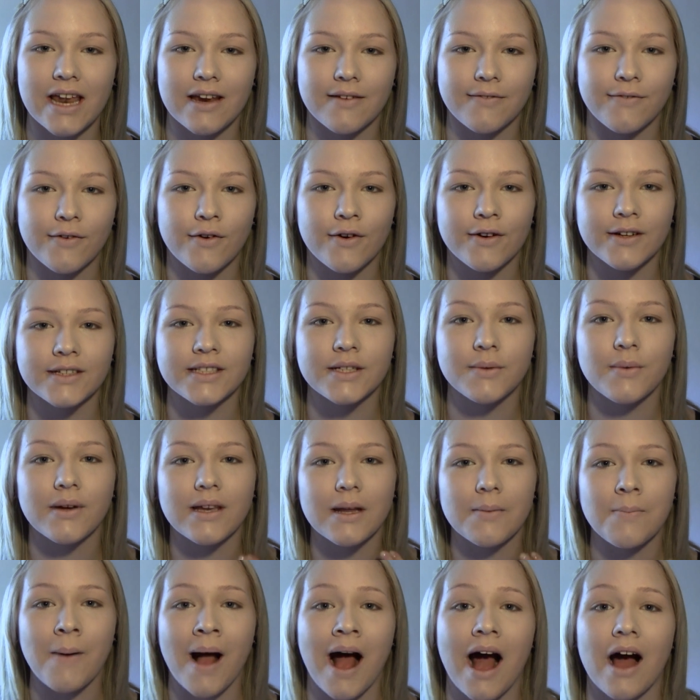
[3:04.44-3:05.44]
and of course you
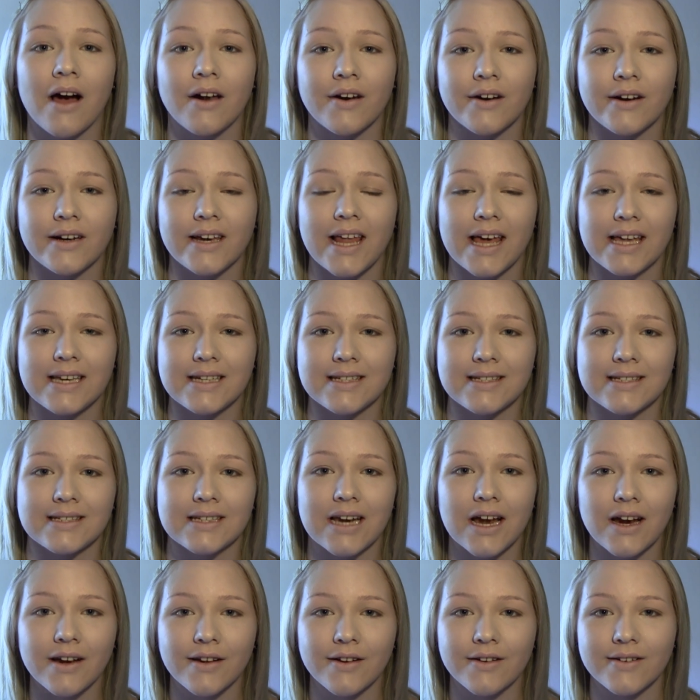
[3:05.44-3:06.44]
want a powder that is
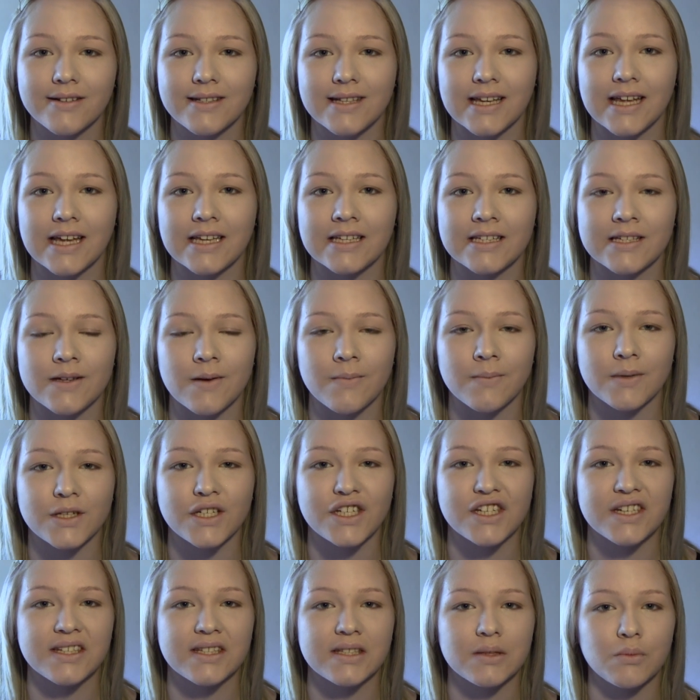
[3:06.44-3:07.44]
not your skin tone, but
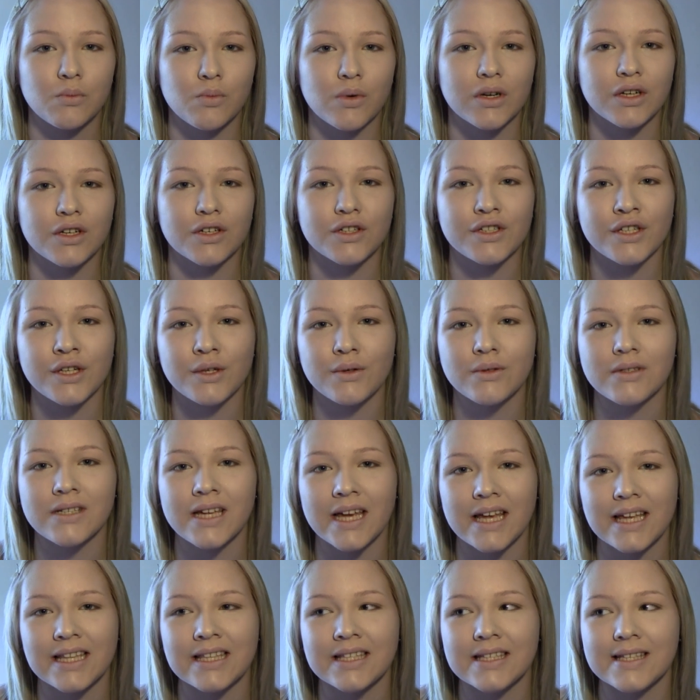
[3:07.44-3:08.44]
just one or two
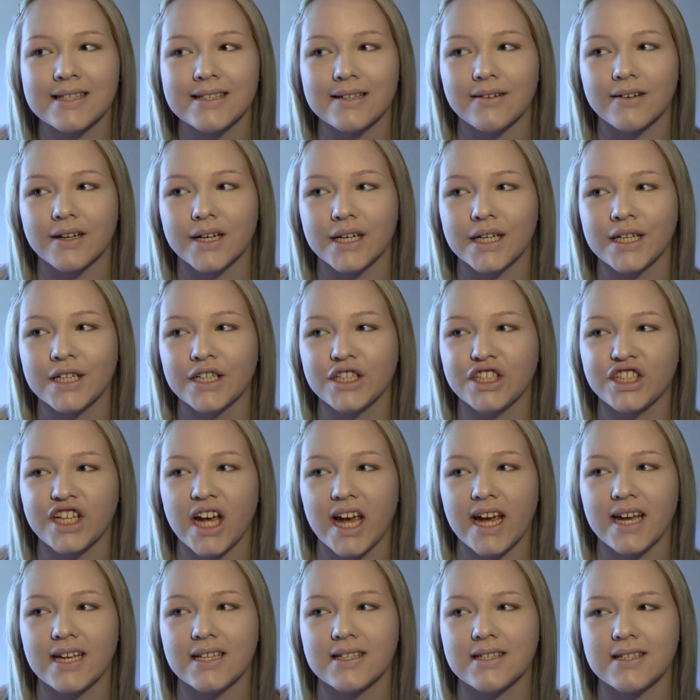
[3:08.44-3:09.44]
tints or
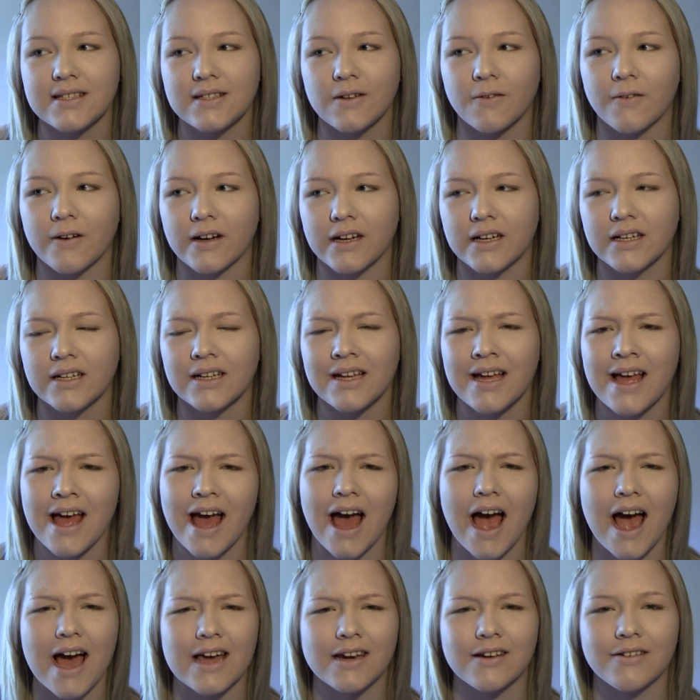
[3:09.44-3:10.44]
shades or,
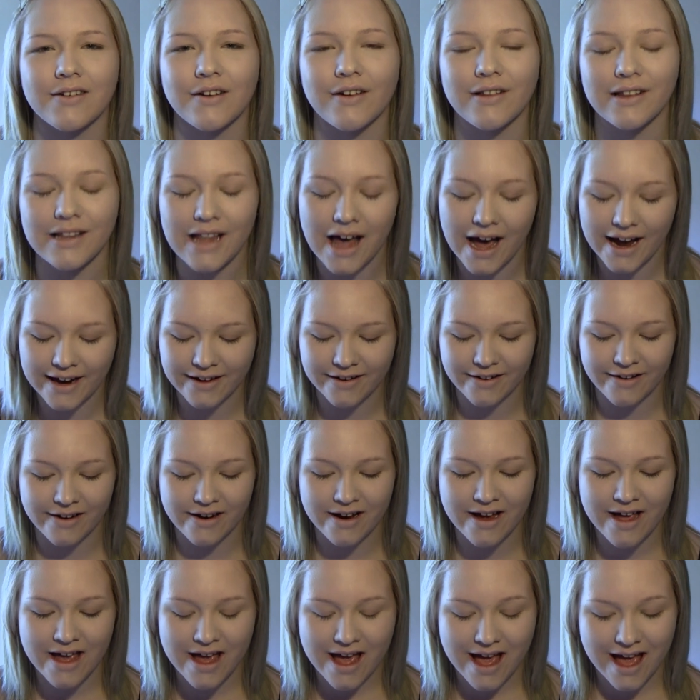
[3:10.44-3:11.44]
I don't know,
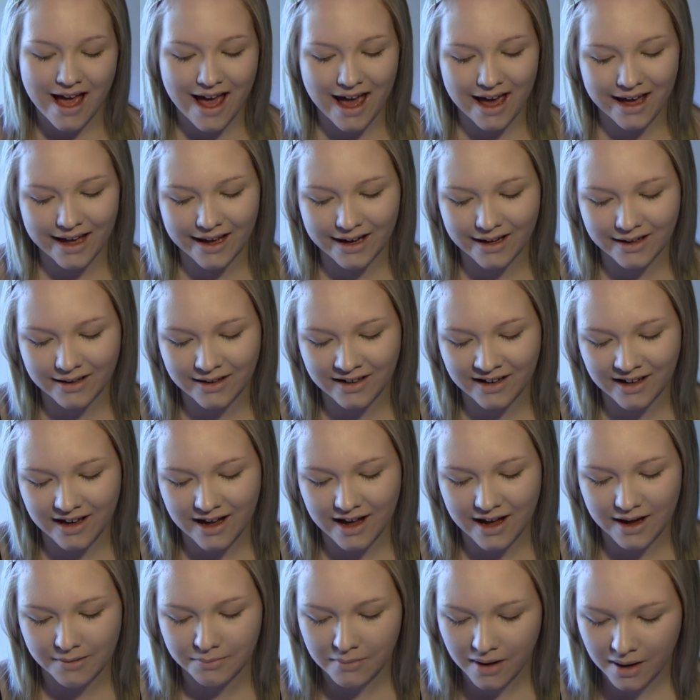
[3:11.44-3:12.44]
lighter. And
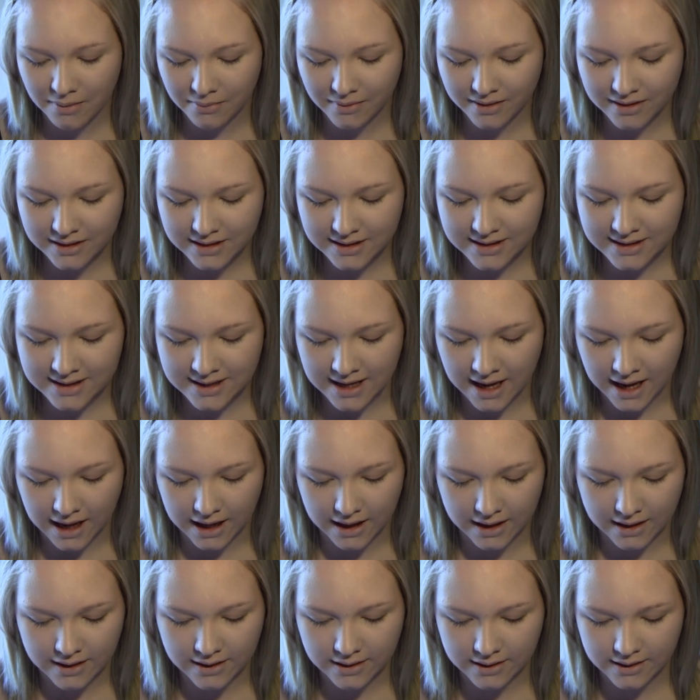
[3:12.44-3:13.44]
I'm going to
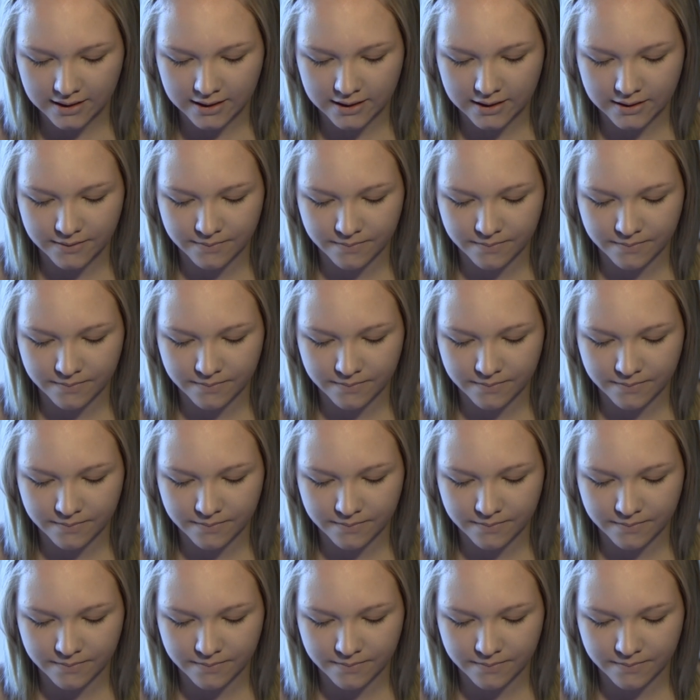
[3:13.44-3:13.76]
take,